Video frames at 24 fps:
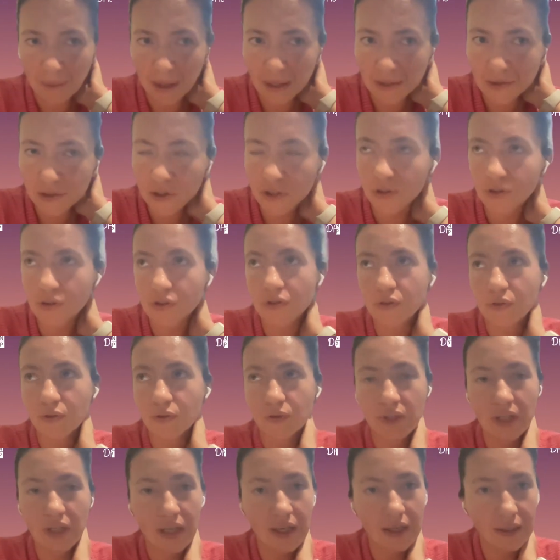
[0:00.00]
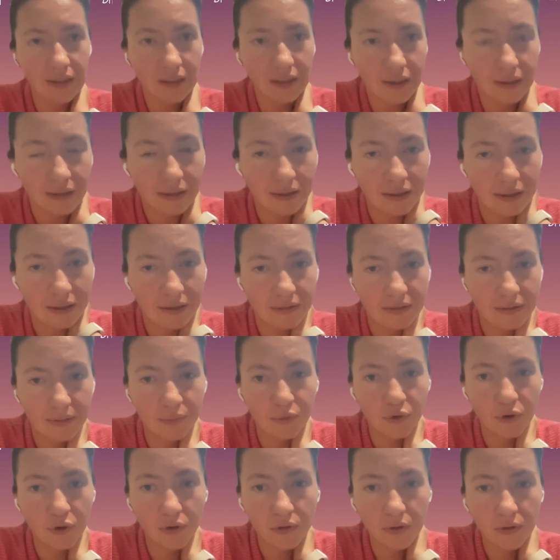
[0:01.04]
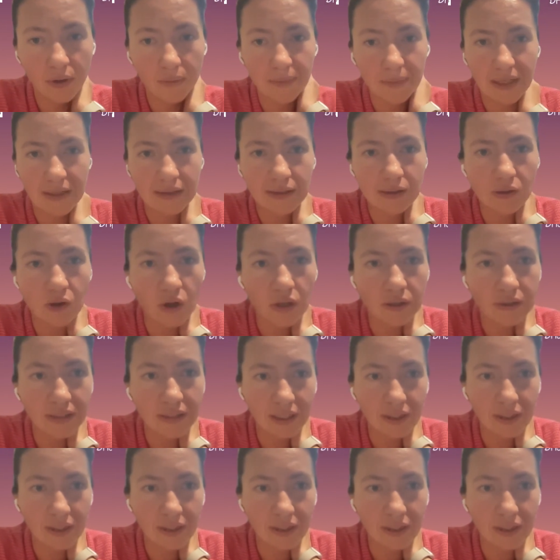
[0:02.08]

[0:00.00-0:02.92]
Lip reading: mentioned today the program that is called